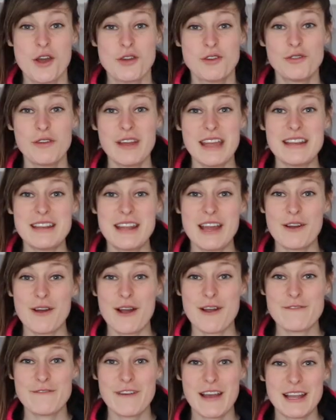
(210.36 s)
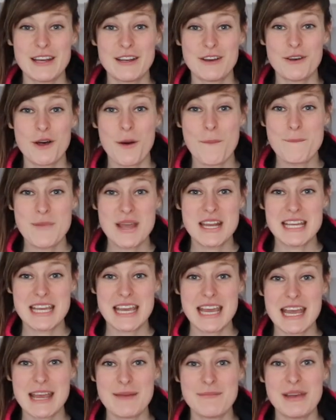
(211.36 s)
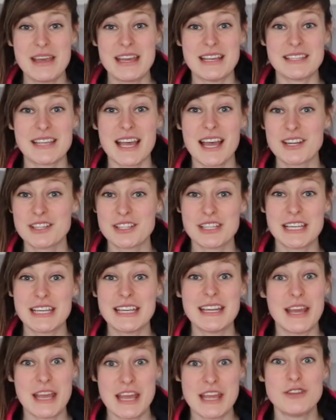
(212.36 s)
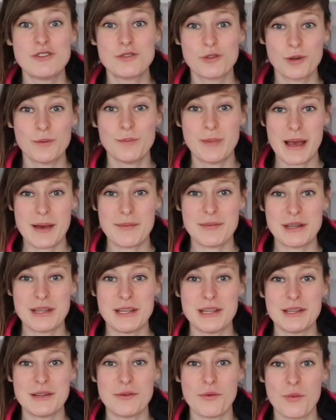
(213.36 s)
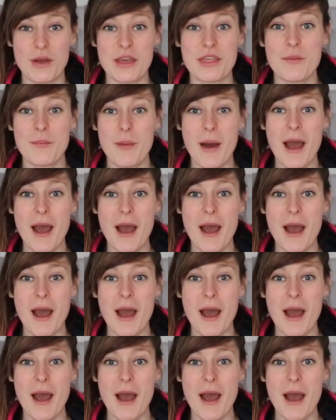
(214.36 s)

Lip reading: Great, now our final mini game is actually indoor badminton with a